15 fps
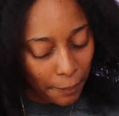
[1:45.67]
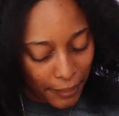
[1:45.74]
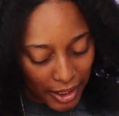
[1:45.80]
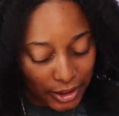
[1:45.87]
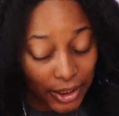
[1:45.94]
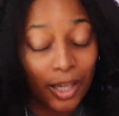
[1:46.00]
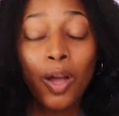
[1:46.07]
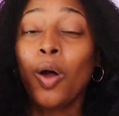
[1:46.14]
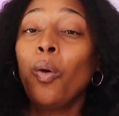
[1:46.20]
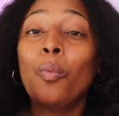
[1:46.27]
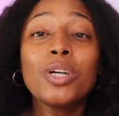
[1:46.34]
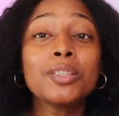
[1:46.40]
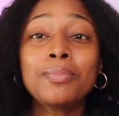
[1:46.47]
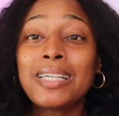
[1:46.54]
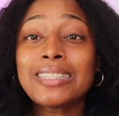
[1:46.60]
budget,
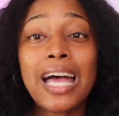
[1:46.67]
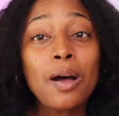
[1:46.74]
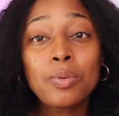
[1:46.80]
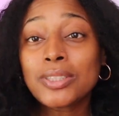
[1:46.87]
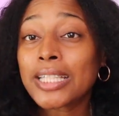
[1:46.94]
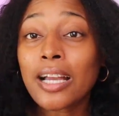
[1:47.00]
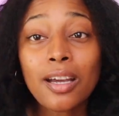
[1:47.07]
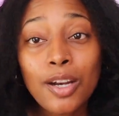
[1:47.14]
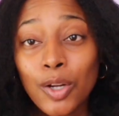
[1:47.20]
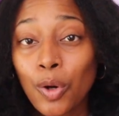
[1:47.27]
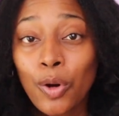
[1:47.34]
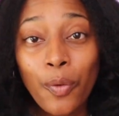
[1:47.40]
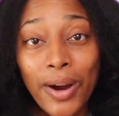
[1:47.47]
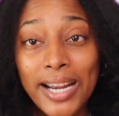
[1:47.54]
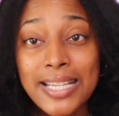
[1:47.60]
which means I was not going to
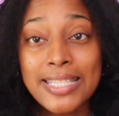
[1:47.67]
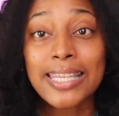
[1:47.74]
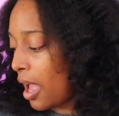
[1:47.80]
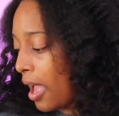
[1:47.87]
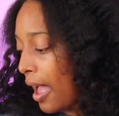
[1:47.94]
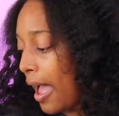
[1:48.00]
go crazy.